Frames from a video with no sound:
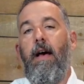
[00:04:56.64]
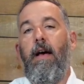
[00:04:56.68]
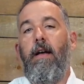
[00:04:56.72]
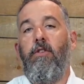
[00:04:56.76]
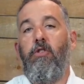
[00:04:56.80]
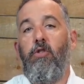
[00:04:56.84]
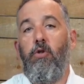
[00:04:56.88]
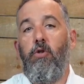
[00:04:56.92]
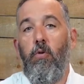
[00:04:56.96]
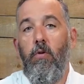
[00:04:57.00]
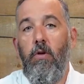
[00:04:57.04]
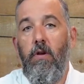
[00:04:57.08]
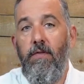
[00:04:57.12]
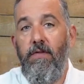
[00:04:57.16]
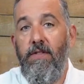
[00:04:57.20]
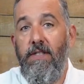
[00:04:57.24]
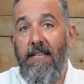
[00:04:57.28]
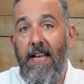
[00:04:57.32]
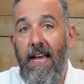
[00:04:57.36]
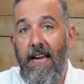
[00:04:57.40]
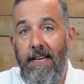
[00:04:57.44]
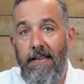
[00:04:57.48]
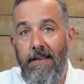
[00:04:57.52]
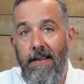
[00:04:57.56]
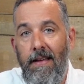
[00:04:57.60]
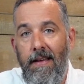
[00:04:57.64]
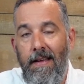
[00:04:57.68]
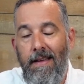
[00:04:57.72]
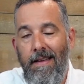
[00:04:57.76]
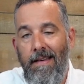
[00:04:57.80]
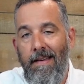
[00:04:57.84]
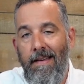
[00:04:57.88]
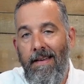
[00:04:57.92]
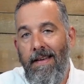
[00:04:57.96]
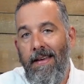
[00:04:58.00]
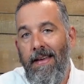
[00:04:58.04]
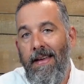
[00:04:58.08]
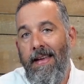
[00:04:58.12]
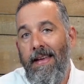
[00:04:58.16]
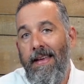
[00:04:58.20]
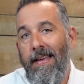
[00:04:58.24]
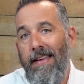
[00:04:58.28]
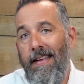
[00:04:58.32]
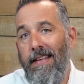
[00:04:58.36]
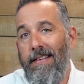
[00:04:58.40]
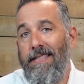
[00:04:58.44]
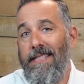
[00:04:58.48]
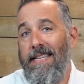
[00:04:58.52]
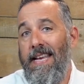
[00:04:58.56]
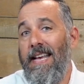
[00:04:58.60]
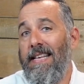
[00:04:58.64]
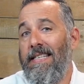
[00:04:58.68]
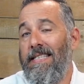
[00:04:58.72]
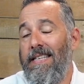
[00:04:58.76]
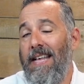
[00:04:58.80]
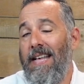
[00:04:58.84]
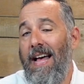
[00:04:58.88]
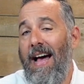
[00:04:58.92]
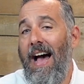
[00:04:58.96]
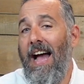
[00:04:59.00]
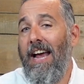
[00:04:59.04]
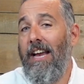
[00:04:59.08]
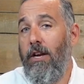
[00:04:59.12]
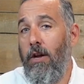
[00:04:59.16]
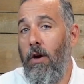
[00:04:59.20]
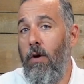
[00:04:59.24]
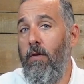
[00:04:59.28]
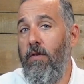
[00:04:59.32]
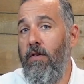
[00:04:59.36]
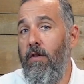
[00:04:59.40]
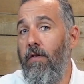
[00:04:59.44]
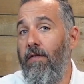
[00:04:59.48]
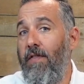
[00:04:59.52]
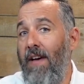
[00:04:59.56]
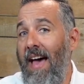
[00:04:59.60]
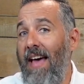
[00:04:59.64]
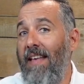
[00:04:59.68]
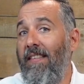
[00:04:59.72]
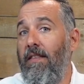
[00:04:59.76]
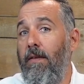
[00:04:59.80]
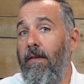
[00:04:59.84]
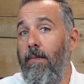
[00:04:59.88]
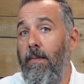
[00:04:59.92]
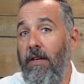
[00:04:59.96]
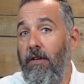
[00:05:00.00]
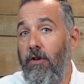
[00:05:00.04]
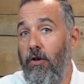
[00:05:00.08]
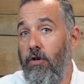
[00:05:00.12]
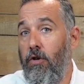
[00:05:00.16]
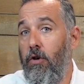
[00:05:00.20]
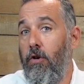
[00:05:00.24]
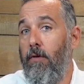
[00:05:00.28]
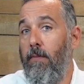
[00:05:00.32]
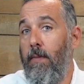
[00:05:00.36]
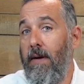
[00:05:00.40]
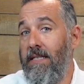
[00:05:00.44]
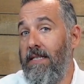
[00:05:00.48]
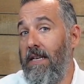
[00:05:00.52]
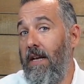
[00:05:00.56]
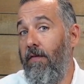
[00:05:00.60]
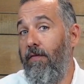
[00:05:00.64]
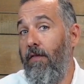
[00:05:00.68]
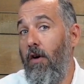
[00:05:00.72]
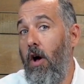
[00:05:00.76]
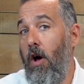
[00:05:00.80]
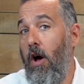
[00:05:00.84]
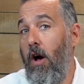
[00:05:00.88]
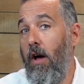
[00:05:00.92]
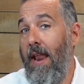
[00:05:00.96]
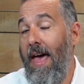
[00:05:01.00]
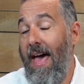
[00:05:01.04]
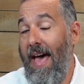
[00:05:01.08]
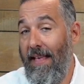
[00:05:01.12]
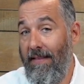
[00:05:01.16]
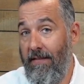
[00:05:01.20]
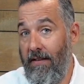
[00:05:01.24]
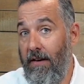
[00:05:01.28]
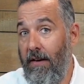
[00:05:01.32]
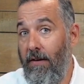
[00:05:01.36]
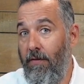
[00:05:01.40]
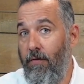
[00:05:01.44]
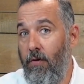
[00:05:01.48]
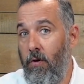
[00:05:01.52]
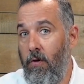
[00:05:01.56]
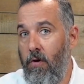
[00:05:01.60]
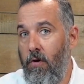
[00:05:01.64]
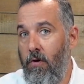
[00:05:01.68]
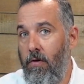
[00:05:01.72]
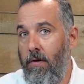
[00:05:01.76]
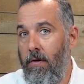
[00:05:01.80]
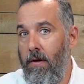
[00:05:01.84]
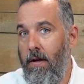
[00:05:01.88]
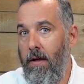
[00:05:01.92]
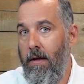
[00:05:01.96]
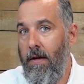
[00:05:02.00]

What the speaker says: sort of state, is yes, I know you've asked me to turn myself on as an inverter,